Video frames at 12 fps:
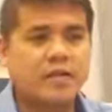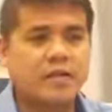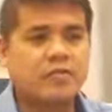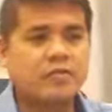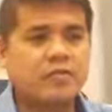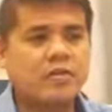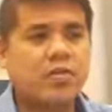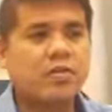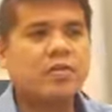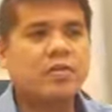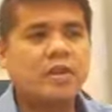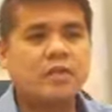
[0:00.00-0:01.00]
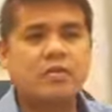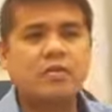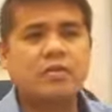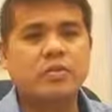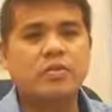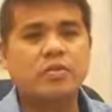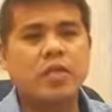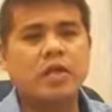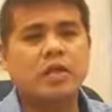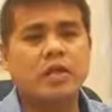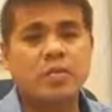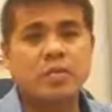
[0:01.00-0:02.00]
themes for all the interviews
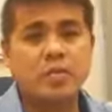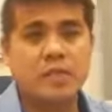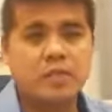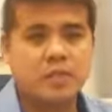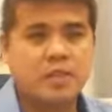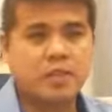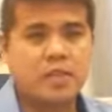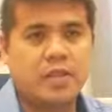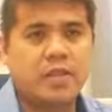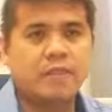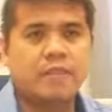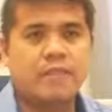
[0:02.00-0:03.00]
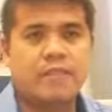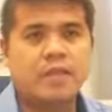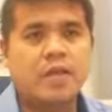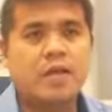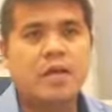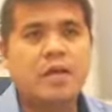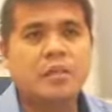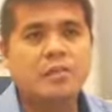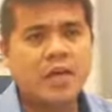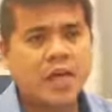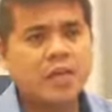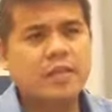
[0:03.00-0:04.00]
and composite summary.
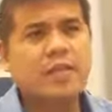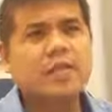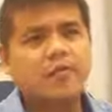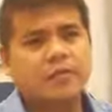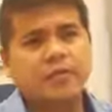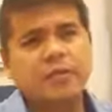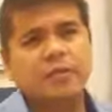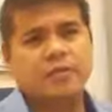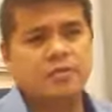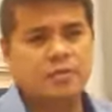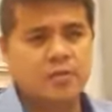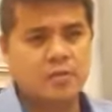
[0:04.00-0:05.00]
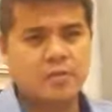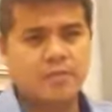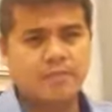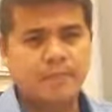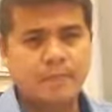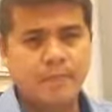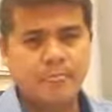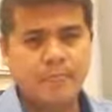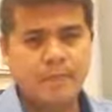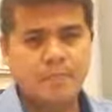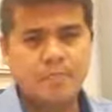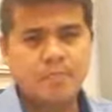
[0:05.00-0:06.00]
Bracketing refers to the
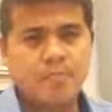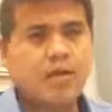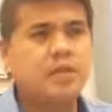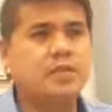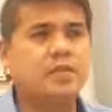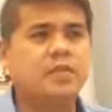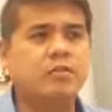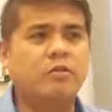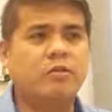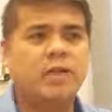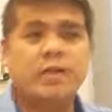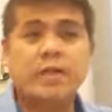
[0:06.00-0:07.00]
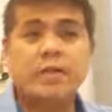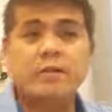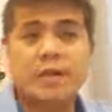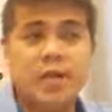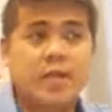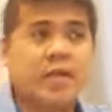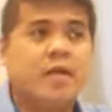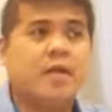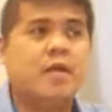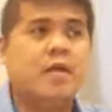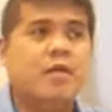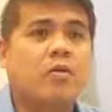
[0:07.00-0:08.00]
process of identifying
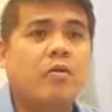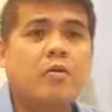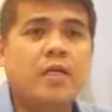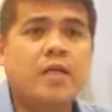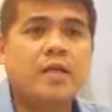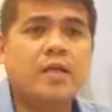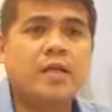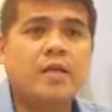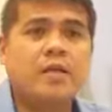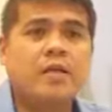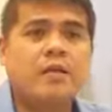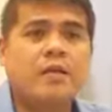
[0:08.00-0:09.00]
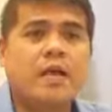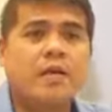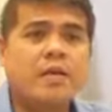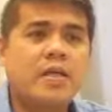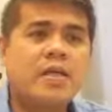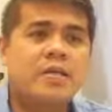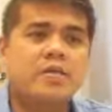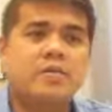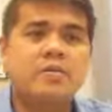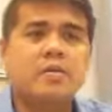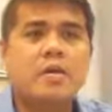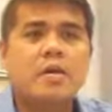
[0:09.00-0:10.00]
and holding in
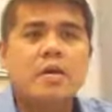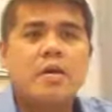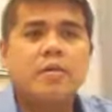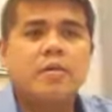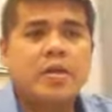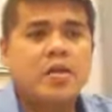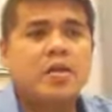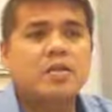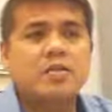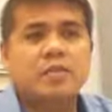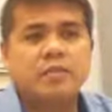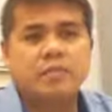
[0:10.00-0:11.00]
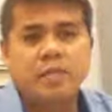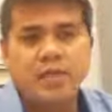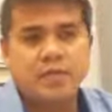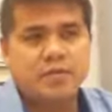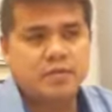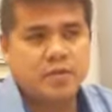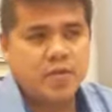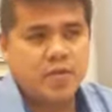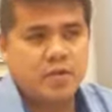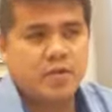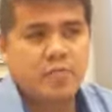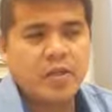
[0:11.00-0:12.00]
abeyance preconceived beliefs
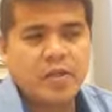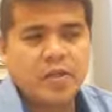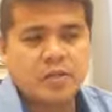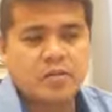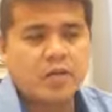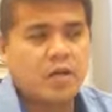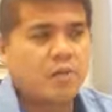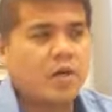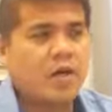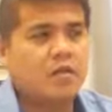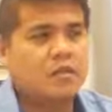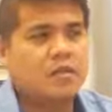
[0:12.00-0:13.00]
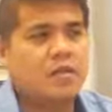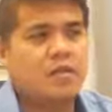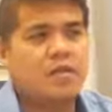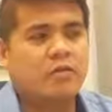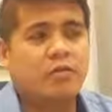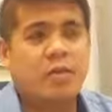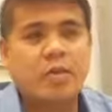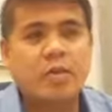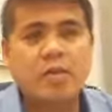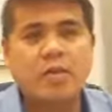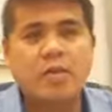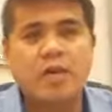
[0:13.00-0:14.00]
and opinions about the
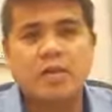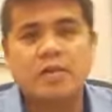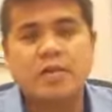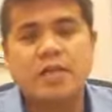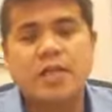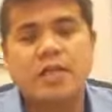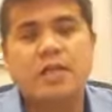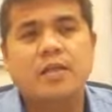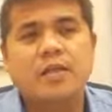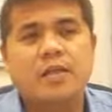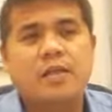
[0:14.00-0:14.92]
phenomenon under study.